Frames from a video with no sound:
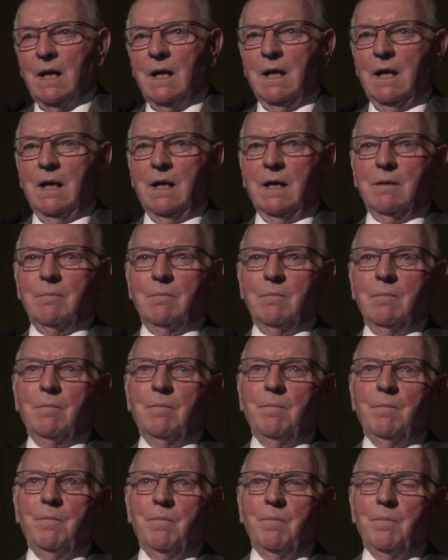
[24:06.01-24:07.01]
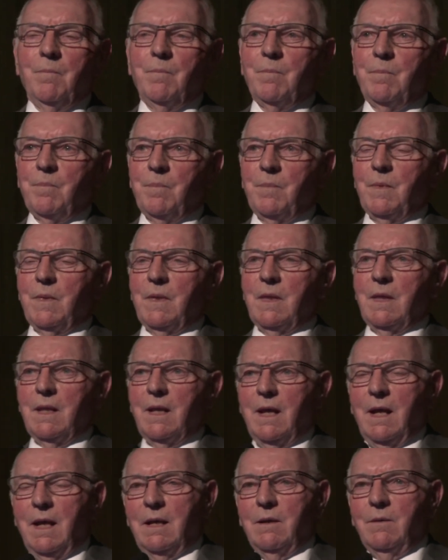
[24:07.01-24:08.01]

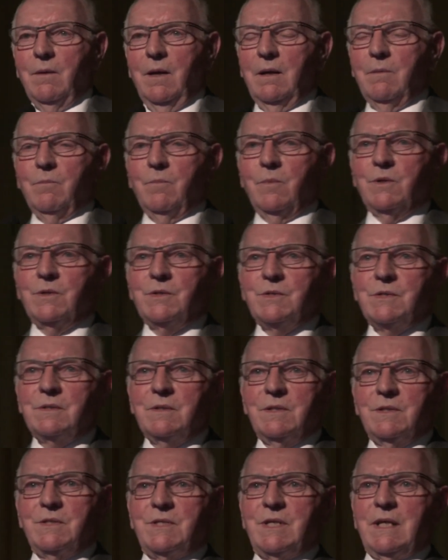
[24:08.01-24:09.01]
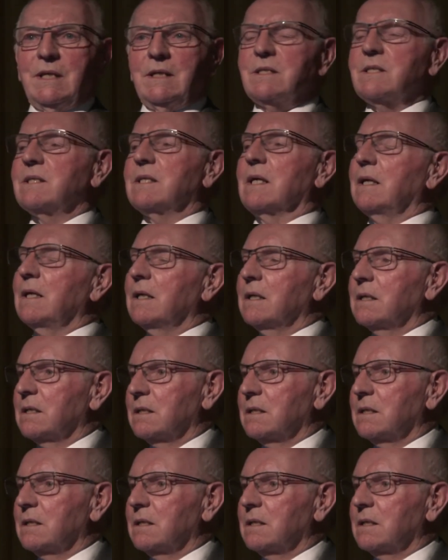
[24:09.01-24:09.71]
It was 6-6